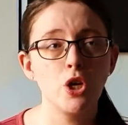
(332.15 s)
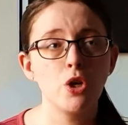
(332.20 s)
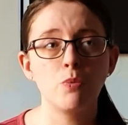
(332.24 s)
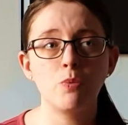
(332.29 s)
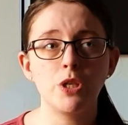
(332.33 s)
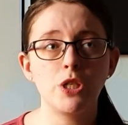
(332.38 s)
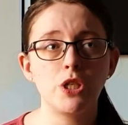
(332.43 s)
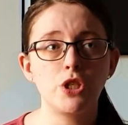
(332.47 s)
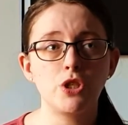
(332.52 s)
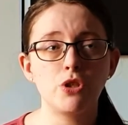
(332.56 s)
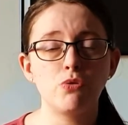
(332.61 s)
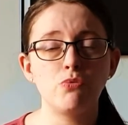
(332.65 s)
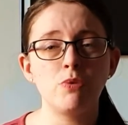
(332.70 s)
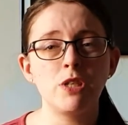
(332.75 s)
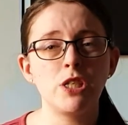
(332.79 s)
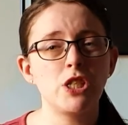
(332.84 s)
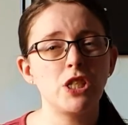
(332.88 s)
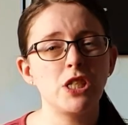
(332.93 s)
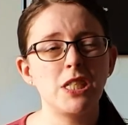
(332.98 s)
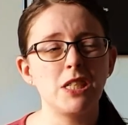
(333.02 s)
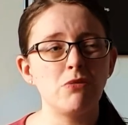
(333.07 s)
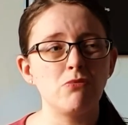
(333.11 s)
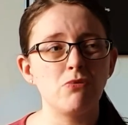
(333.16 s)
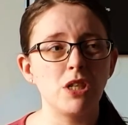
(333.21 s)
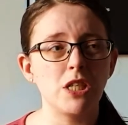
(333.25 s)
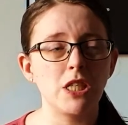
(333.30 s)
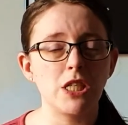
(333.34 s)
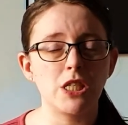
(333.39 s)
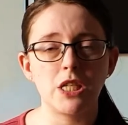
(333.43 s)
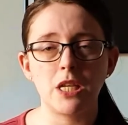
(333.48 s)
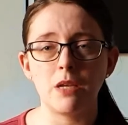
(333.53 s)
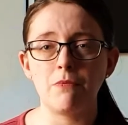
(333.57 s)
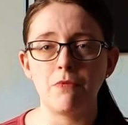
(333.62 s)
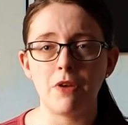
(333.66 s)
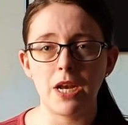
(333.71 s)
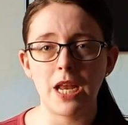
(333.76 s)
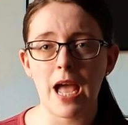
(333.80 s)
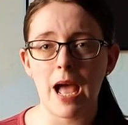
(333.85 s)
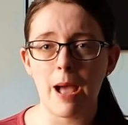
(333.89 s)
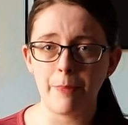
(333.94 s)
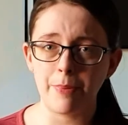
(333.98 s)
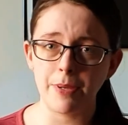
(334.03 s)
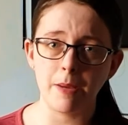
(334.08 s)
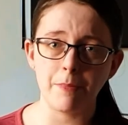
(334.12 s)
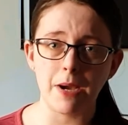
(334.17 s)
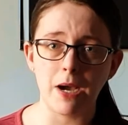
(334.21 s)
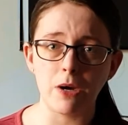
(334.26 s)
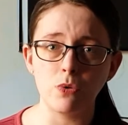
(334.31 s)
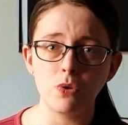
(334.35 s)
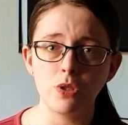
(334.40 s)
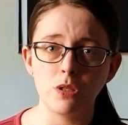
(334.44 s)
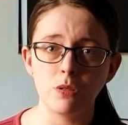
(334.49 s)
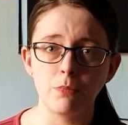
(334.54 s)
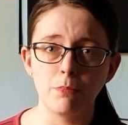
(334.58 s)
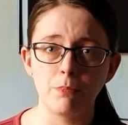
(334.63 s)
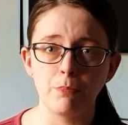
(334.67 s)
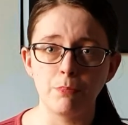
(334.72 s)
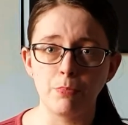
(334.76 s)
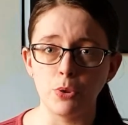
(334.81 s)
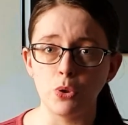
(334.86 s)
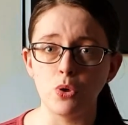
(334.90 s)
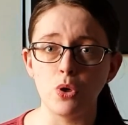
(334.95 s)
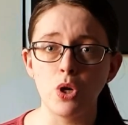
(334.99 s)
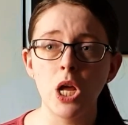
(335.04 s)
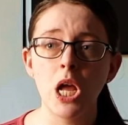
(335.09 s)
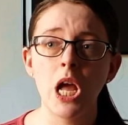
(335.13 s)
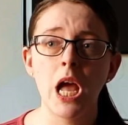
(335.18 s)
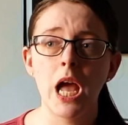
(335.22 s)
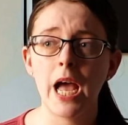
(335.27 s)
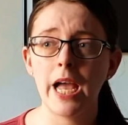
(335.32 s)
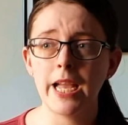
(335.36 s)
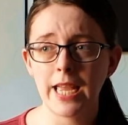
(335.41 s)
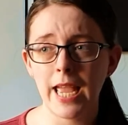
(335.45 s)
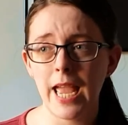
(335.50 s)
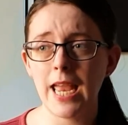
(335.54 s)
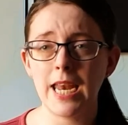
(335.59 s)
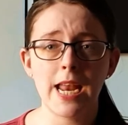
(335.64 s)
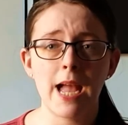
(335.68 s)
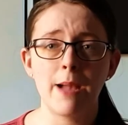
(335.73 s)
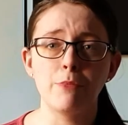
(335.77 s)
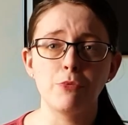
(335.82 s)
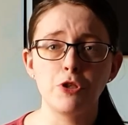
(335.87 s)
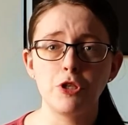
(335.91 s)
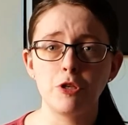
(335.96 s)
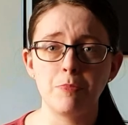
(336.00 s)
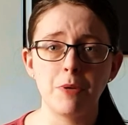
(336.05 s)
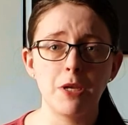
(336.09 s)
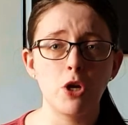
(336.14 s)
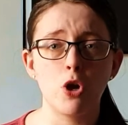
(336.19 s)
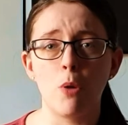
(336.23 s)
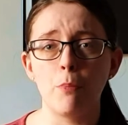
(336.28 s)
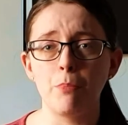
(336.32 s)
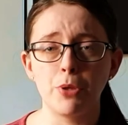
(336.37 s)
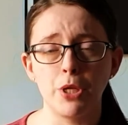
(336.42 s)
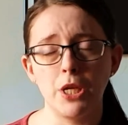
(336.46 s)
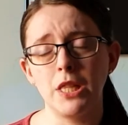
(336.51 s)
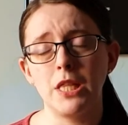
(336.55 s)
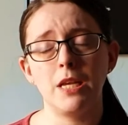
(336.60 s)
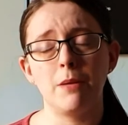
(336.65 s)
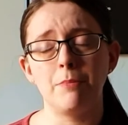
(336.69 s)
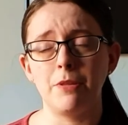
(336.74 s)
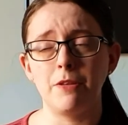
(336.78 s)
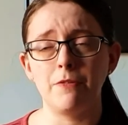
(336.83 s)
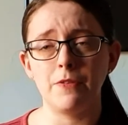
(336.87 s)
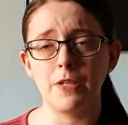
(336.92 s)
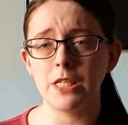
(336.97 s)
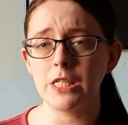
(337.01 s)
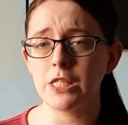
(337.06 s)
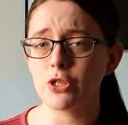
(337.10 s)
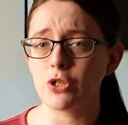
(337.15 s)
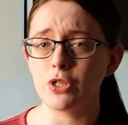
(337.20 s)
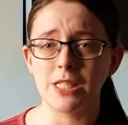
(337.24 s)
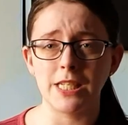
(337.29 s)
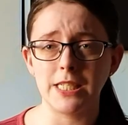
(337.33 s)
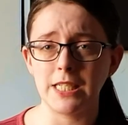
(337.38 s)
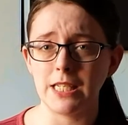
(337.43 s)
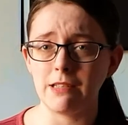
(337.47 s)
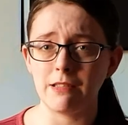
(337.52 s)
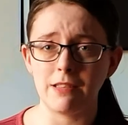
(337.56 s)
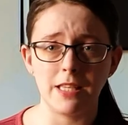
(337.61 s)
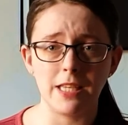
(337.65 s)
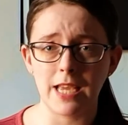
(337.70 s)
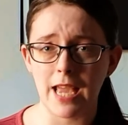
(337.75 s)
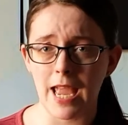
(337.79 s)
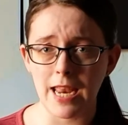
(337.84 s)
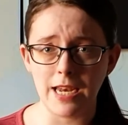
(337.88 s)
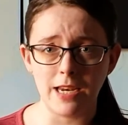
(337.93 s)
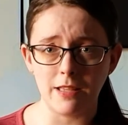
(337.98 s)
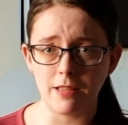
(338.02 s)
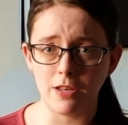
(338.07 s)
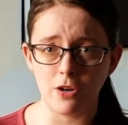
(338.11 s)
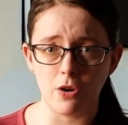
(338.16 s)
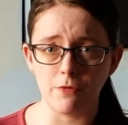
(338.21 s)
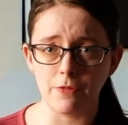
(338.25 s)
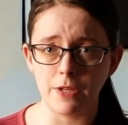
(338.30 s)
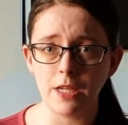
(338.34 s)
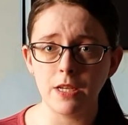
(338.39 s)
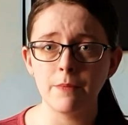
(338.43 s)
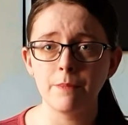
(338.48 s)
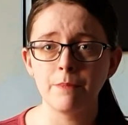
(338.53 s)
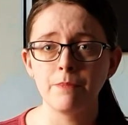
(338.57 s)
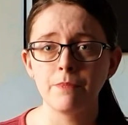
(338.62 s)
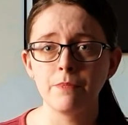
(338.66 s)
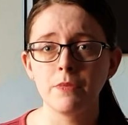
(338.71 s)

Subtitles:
which Richard didn't really seem very happy about, but again, I must have been completely oblivious because I didn't think anything of it.